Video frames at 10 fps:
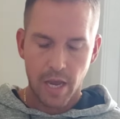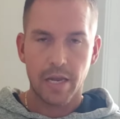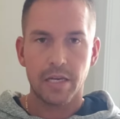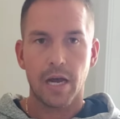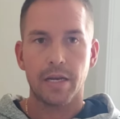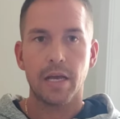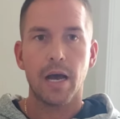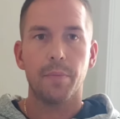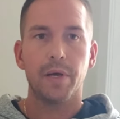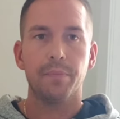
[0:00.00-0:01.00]
and yada
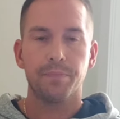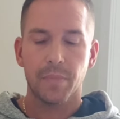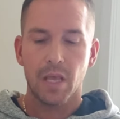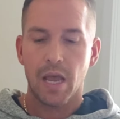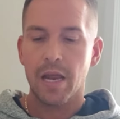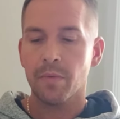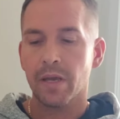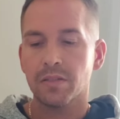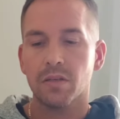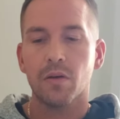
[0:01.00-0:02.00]
yada. But
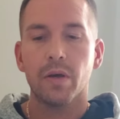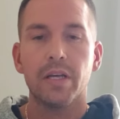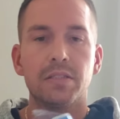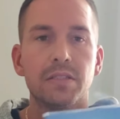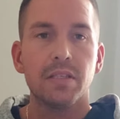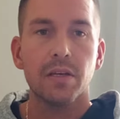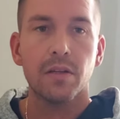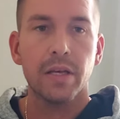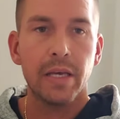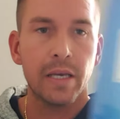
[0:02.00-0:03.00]
anyway, so it's
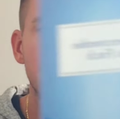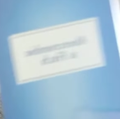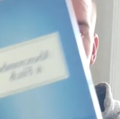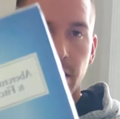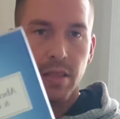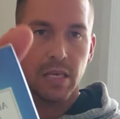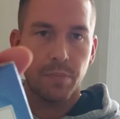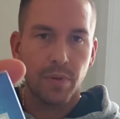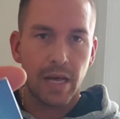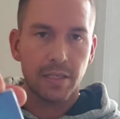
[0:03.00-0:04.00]
still in the
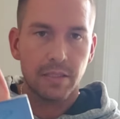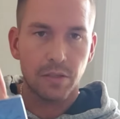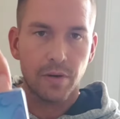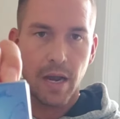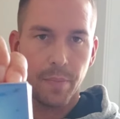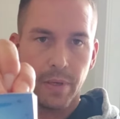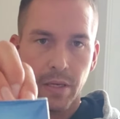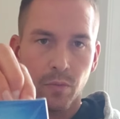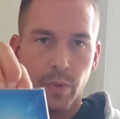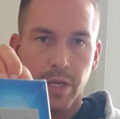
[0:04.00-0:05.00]
plastic
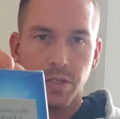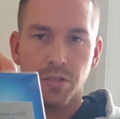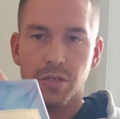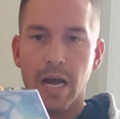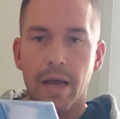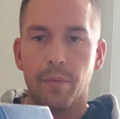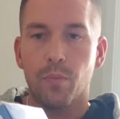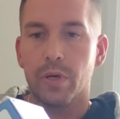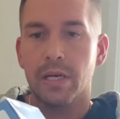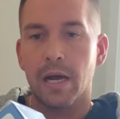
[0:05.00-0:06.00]
wrapping, which I
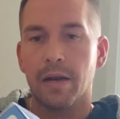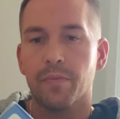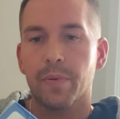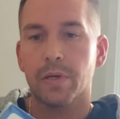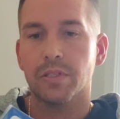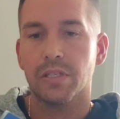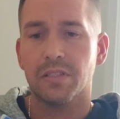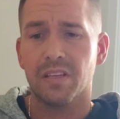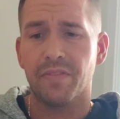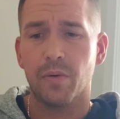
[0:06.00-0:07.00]
would not have
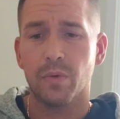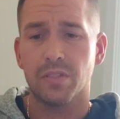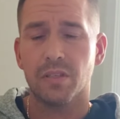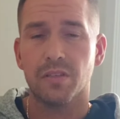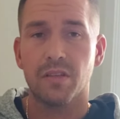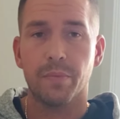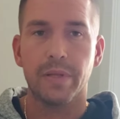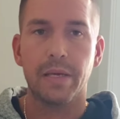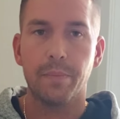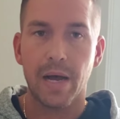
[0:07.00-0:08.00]
purchased if it was just the
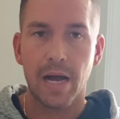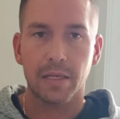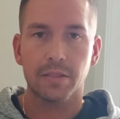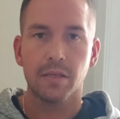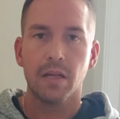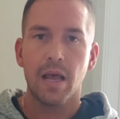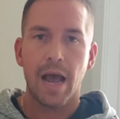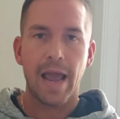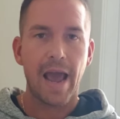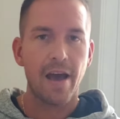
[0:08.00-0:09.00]
plain box.
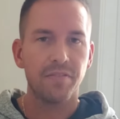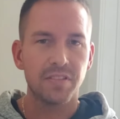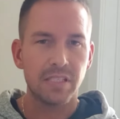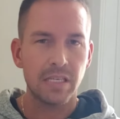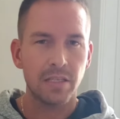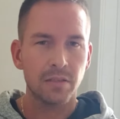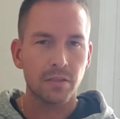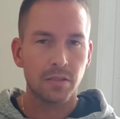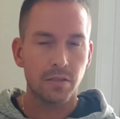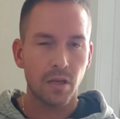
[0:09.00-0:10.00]
I have seen
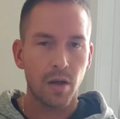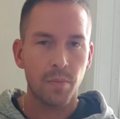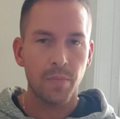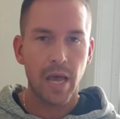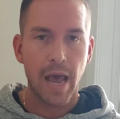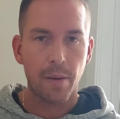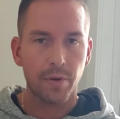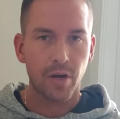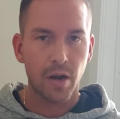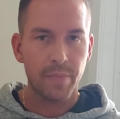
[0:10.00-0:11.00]
some
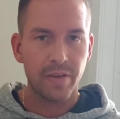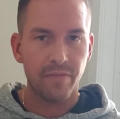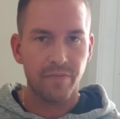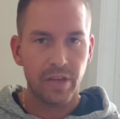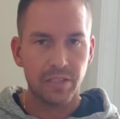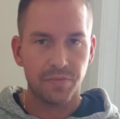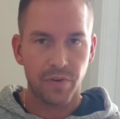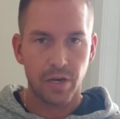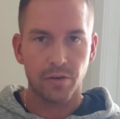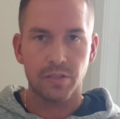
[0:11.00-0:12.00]
Abercrombie and Fitch
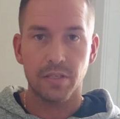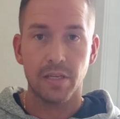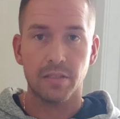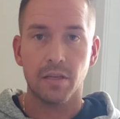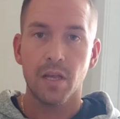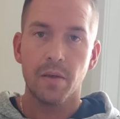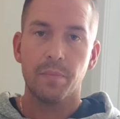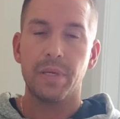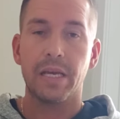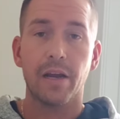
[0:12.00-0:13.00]
fragrances
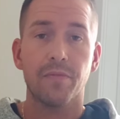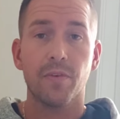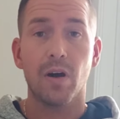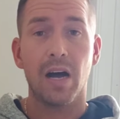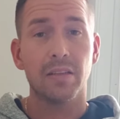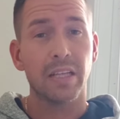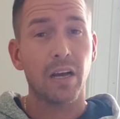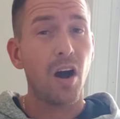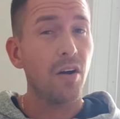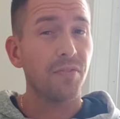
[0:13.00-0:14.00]
be careful on like
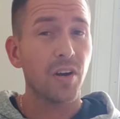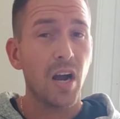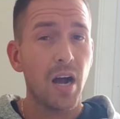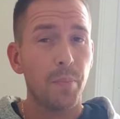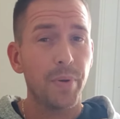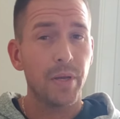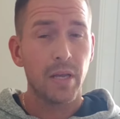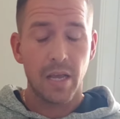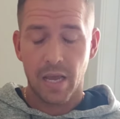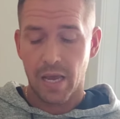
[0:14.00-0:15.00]
OfferUp
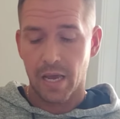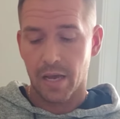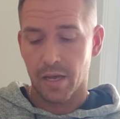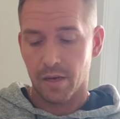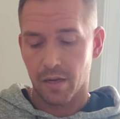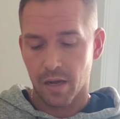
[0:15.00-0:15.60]
and